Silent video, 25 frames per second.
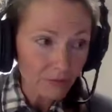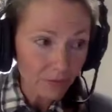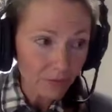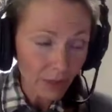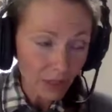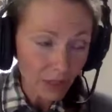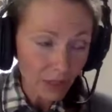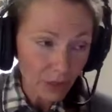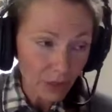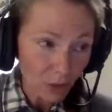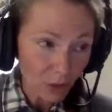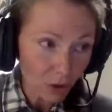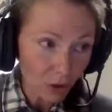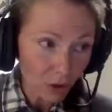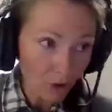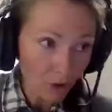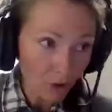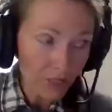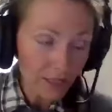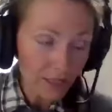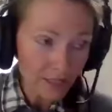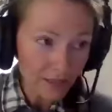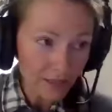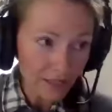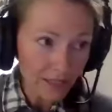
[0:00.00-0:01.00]
my daughter
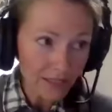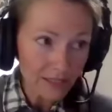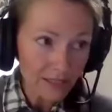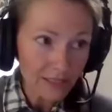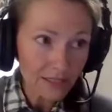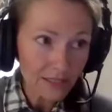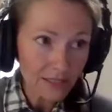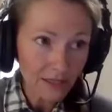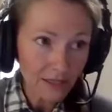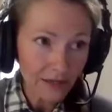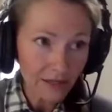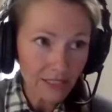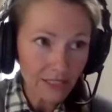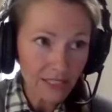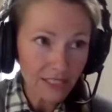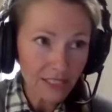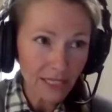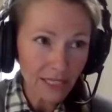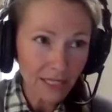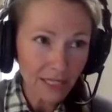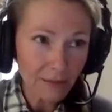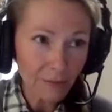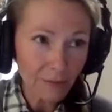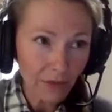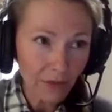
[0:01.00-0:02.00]
that's
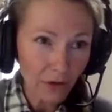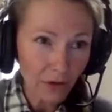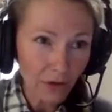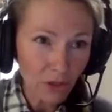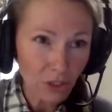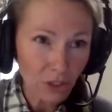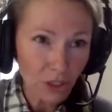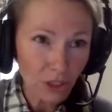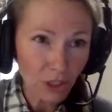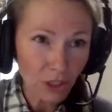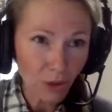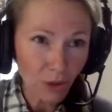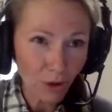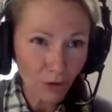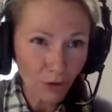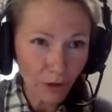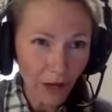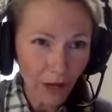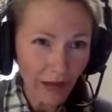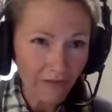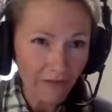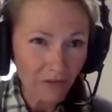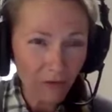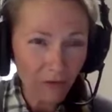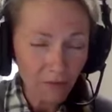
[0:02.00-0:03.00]
16, and my
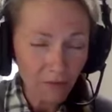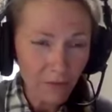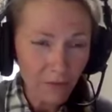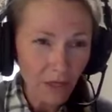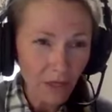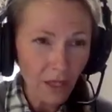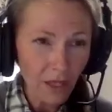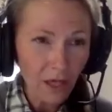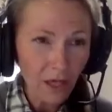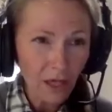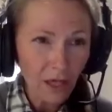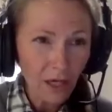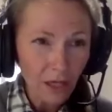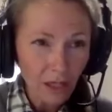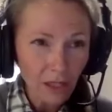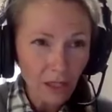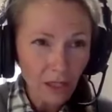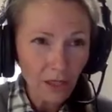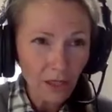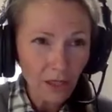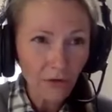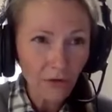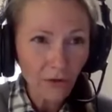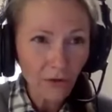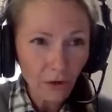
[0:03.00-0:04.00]
13-year-old had,
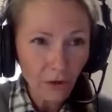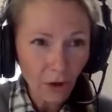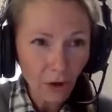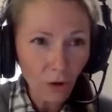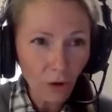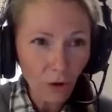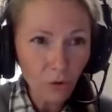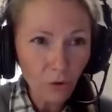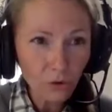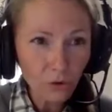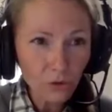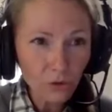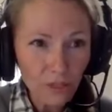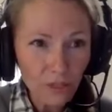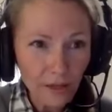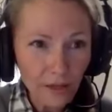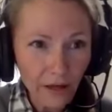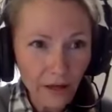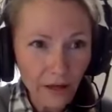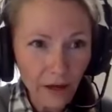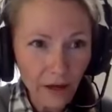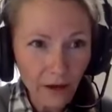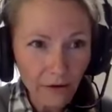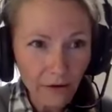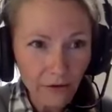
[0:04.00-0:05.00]
they're old
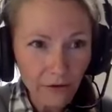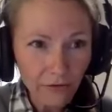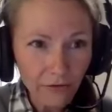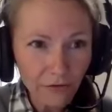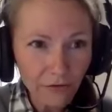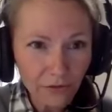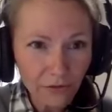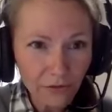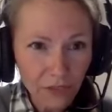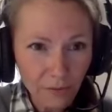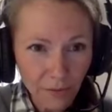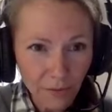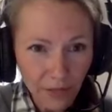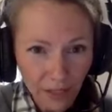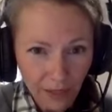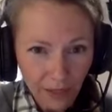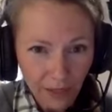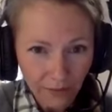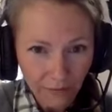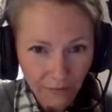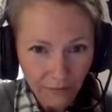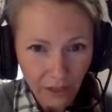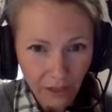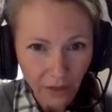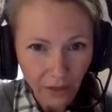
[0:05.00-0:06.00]
enough to
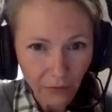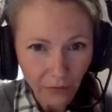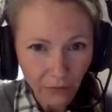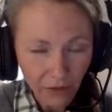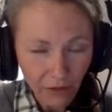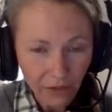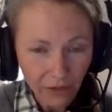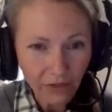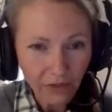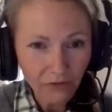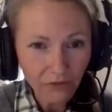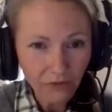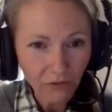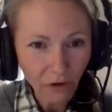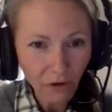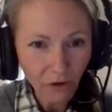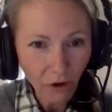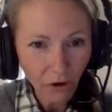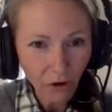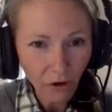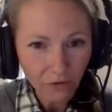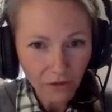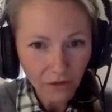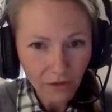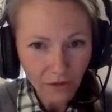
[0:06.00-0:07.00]
be, really
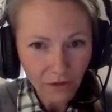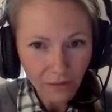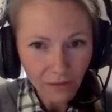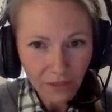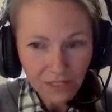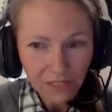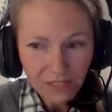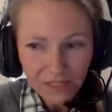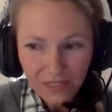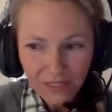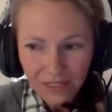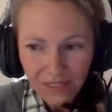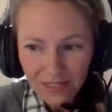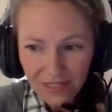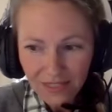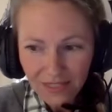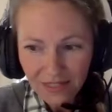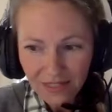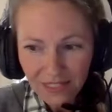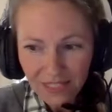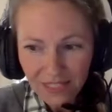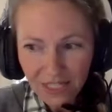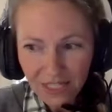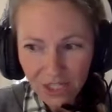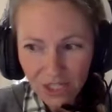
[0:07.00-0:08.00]
involved in the
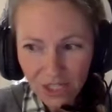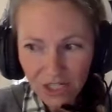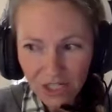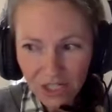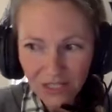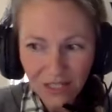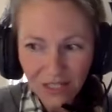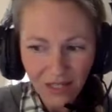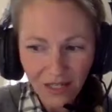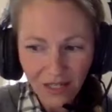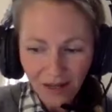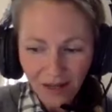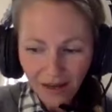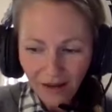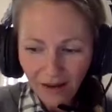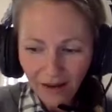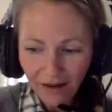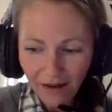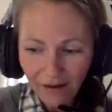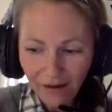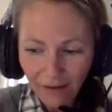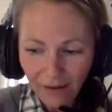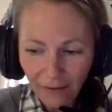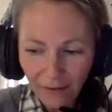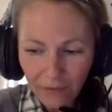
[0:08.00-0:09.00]
business decision,
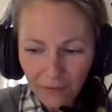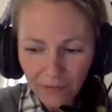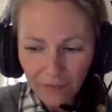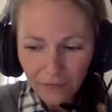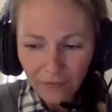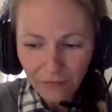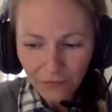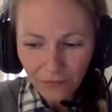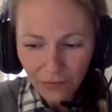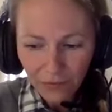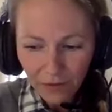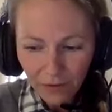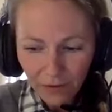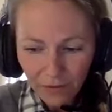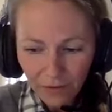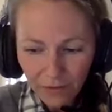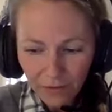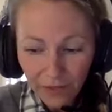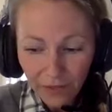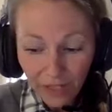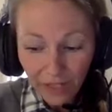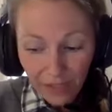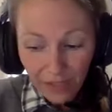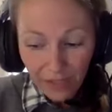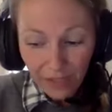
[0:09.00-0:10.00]
um,
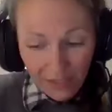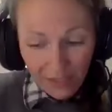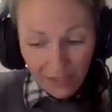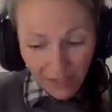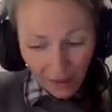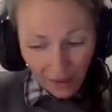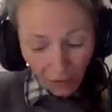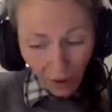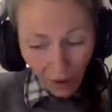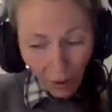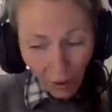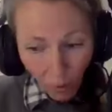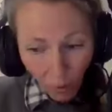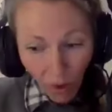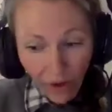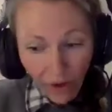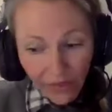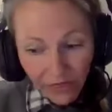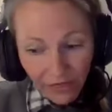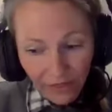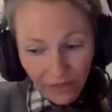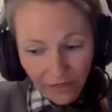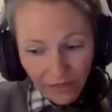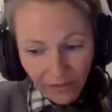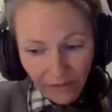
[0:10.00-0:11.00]
because I
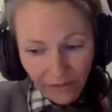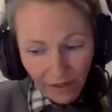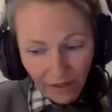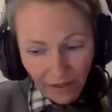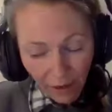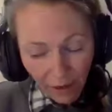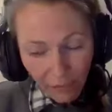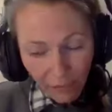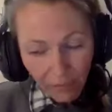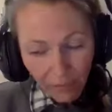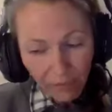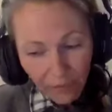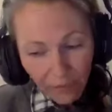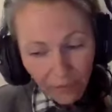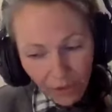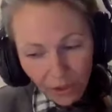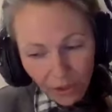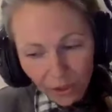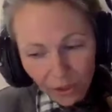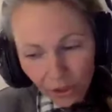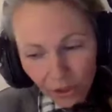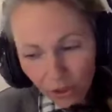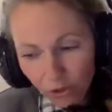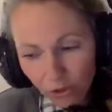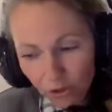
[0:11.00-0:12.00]
want, a
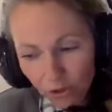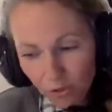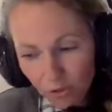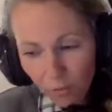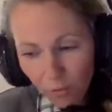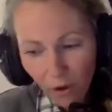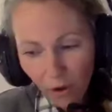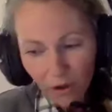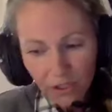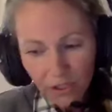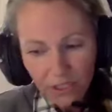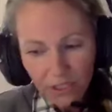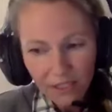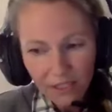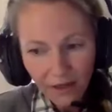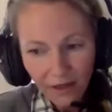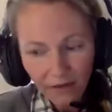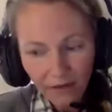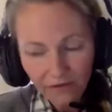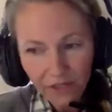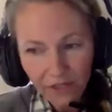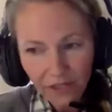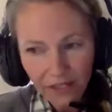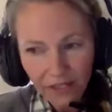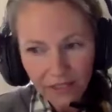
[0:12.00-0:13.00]
huge part
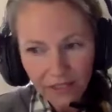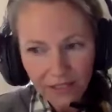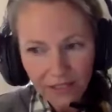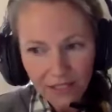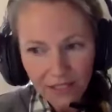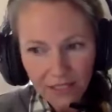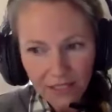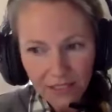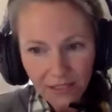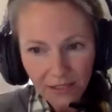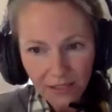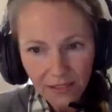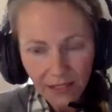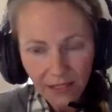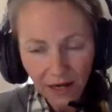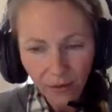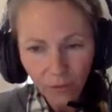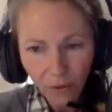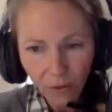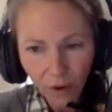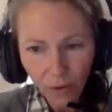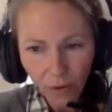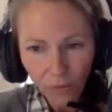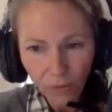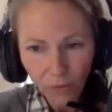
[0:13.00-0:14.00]
of this
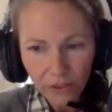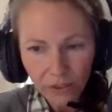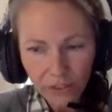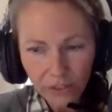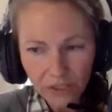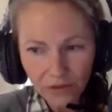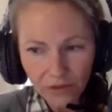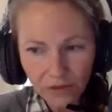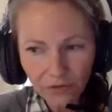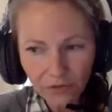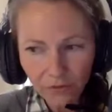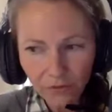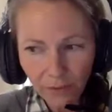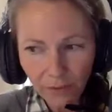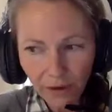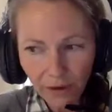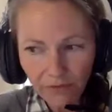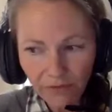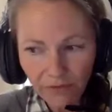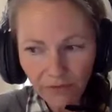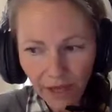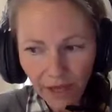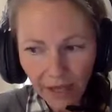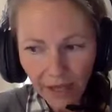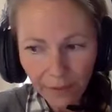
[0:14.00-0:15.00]
that I want to do for my
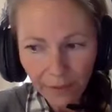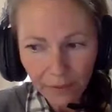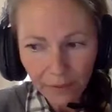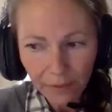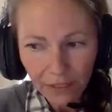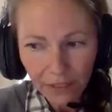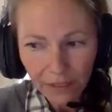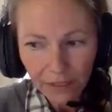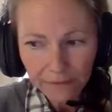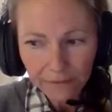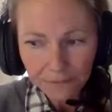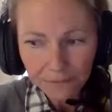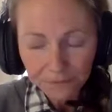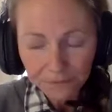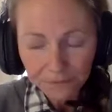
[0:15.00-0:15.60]
family